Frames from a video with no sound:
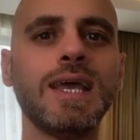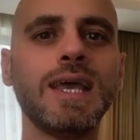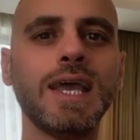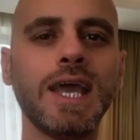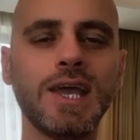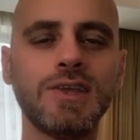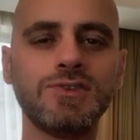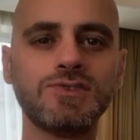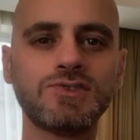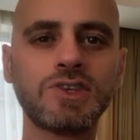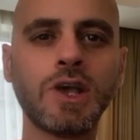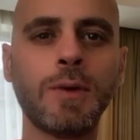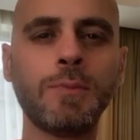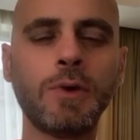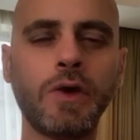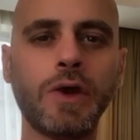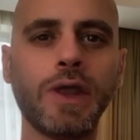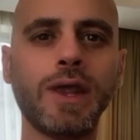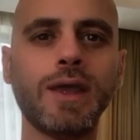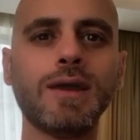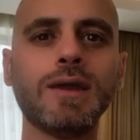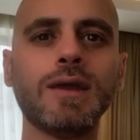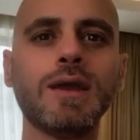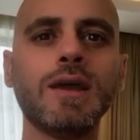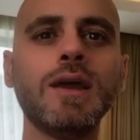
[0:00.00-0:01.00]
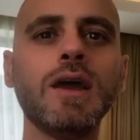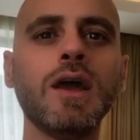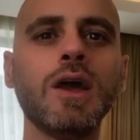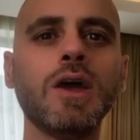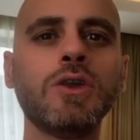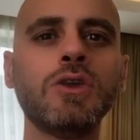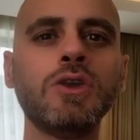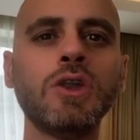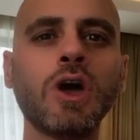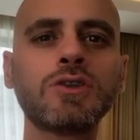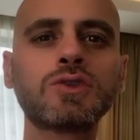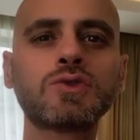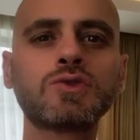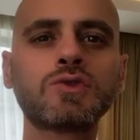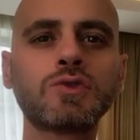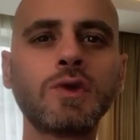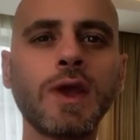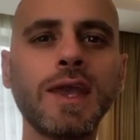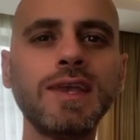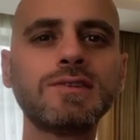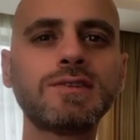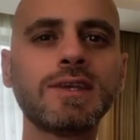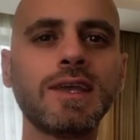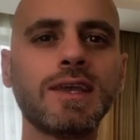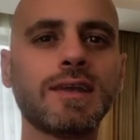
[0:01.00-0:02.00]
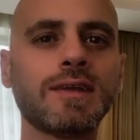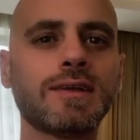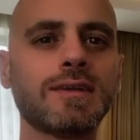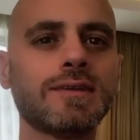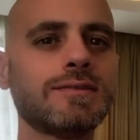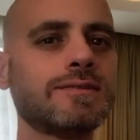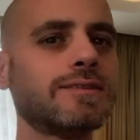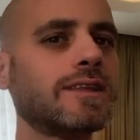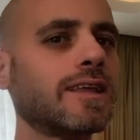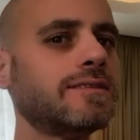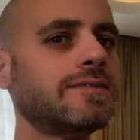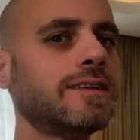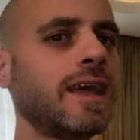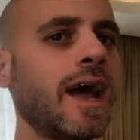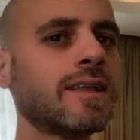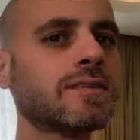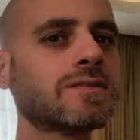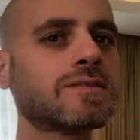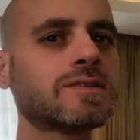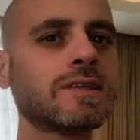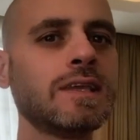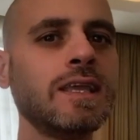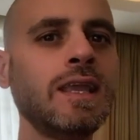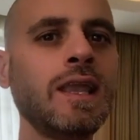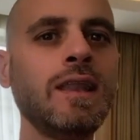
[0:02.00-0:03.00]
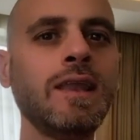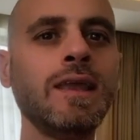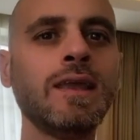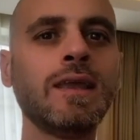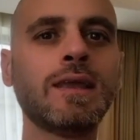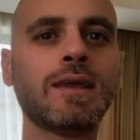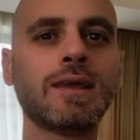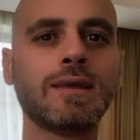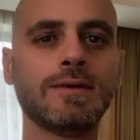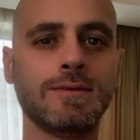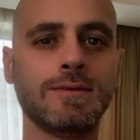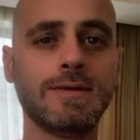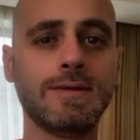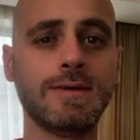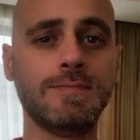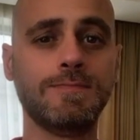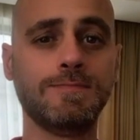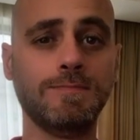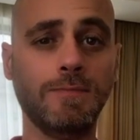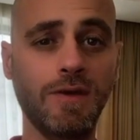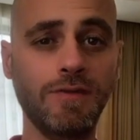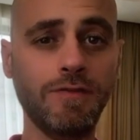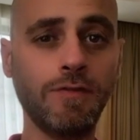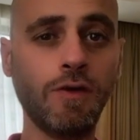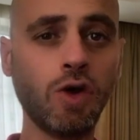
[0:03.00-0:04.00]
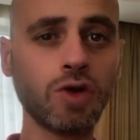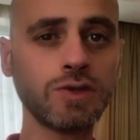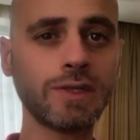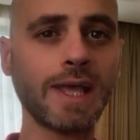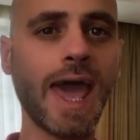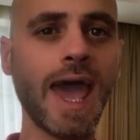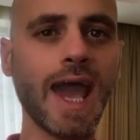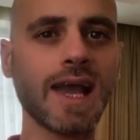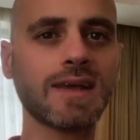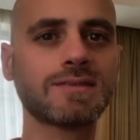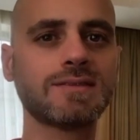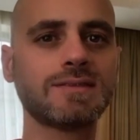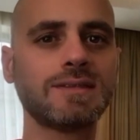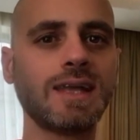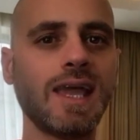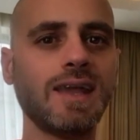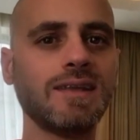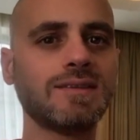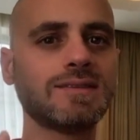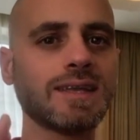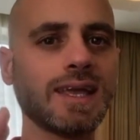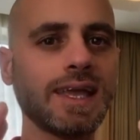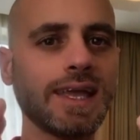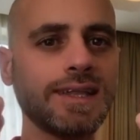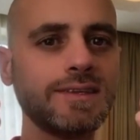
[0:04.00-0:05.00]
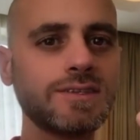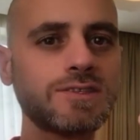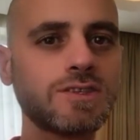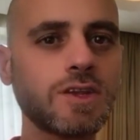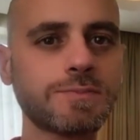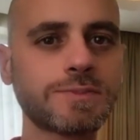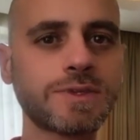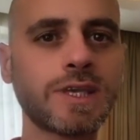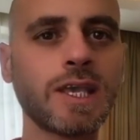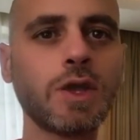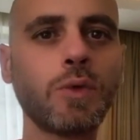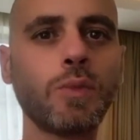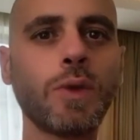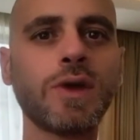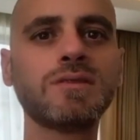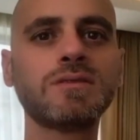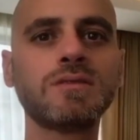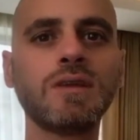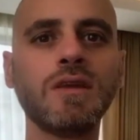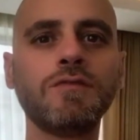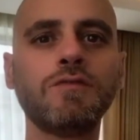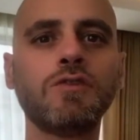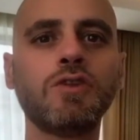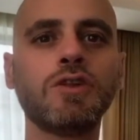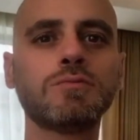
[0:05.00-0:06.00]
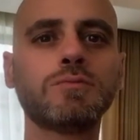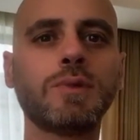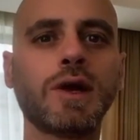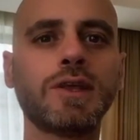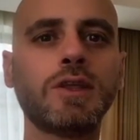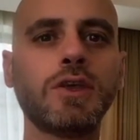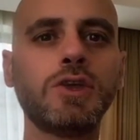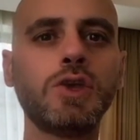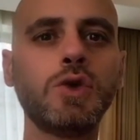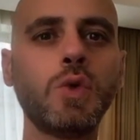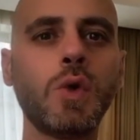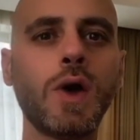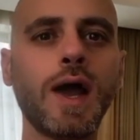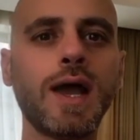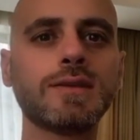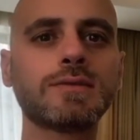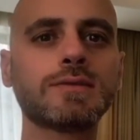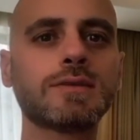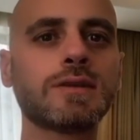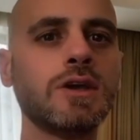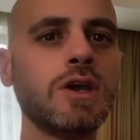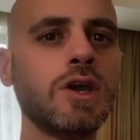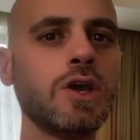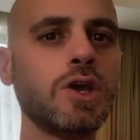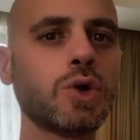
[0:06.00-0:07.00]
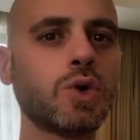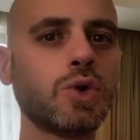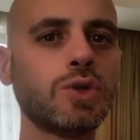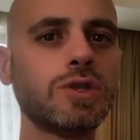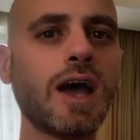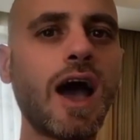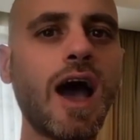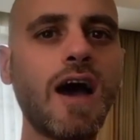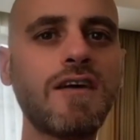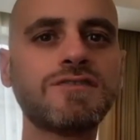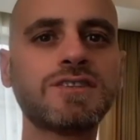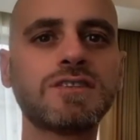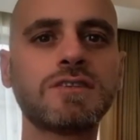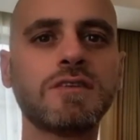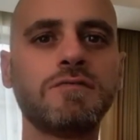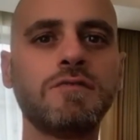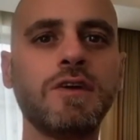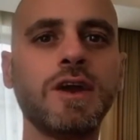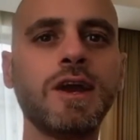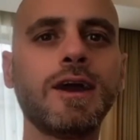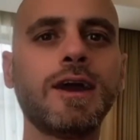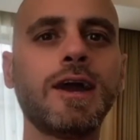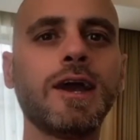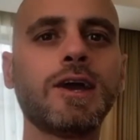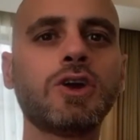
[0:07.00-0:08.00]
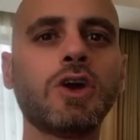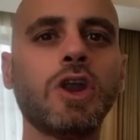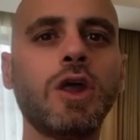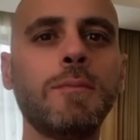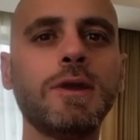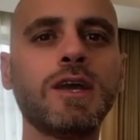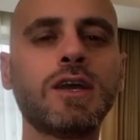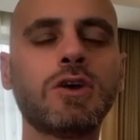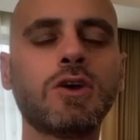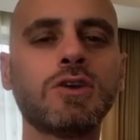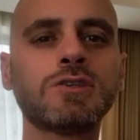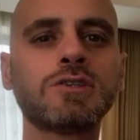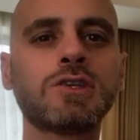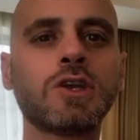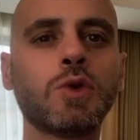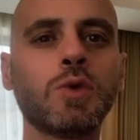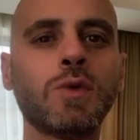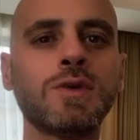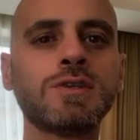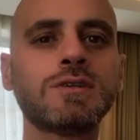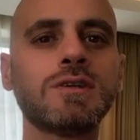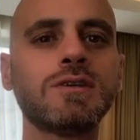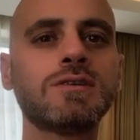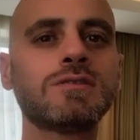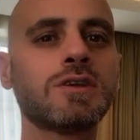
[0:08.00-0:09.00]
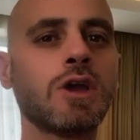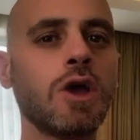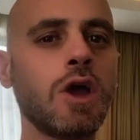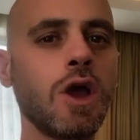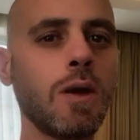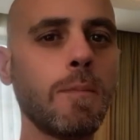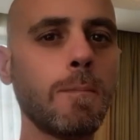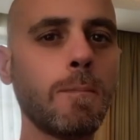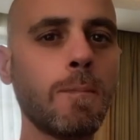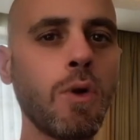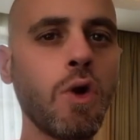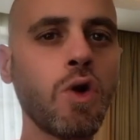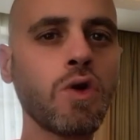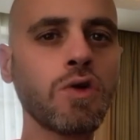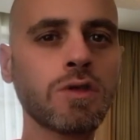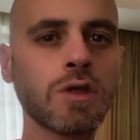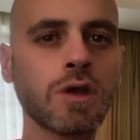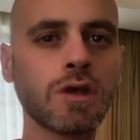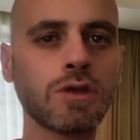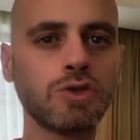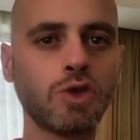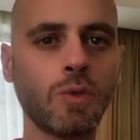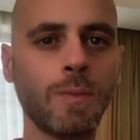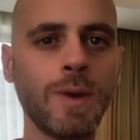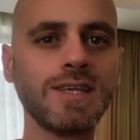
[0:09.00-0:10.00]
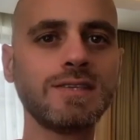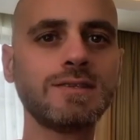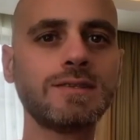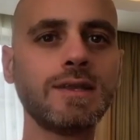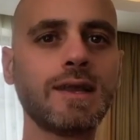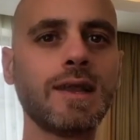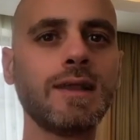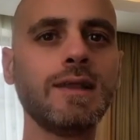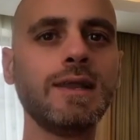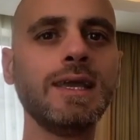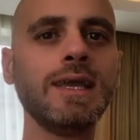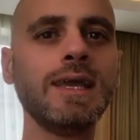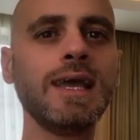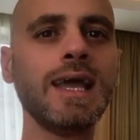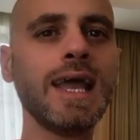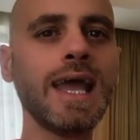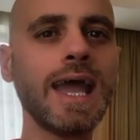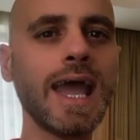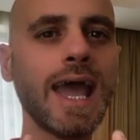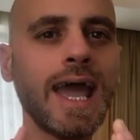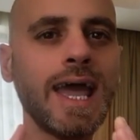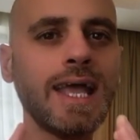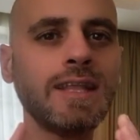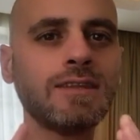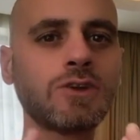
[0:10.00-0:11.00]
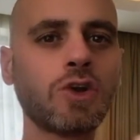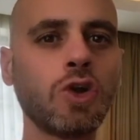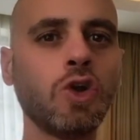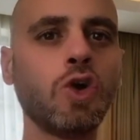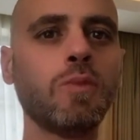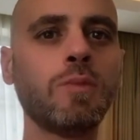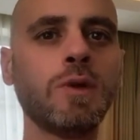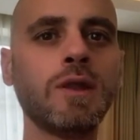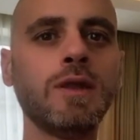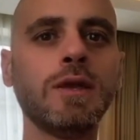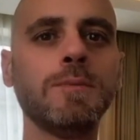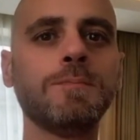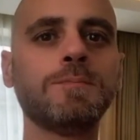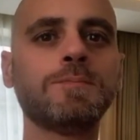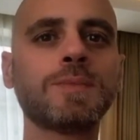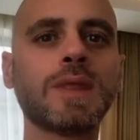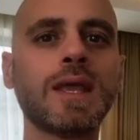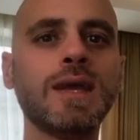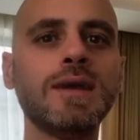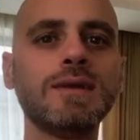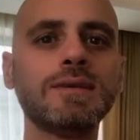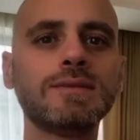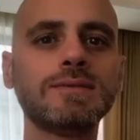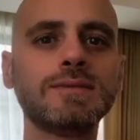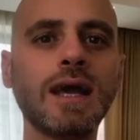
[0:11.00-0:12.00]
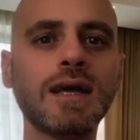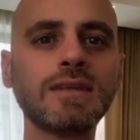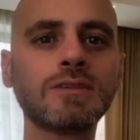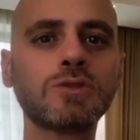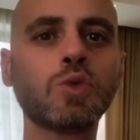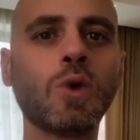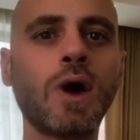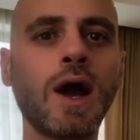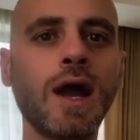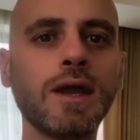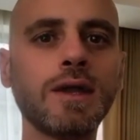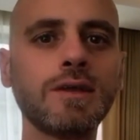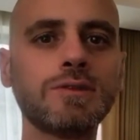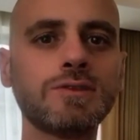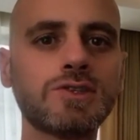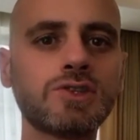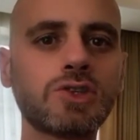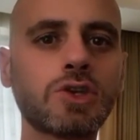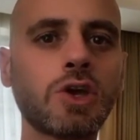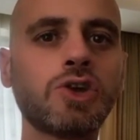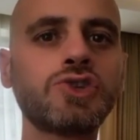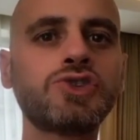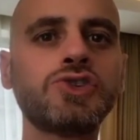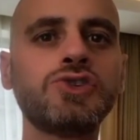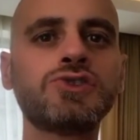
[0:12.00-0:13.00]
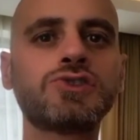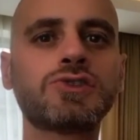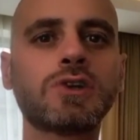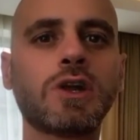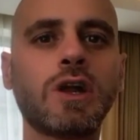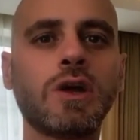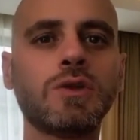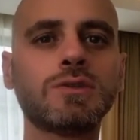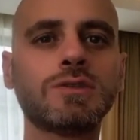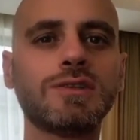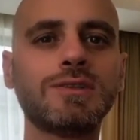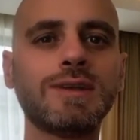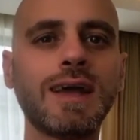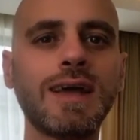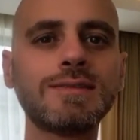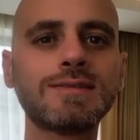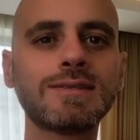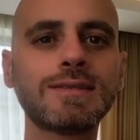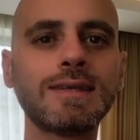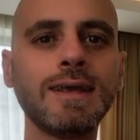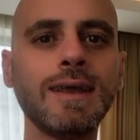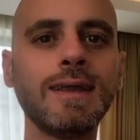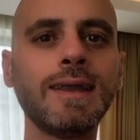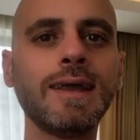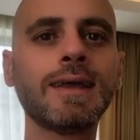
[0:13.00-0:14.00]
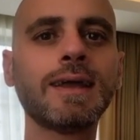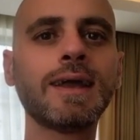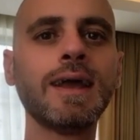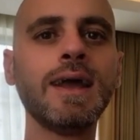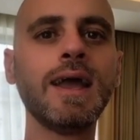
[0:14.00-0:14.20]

In summary, not raising the debt ceiling before the X date and the subsequent default by the US could have severe economic consequences both domestically and globally. That's why discussions around the debt ceiling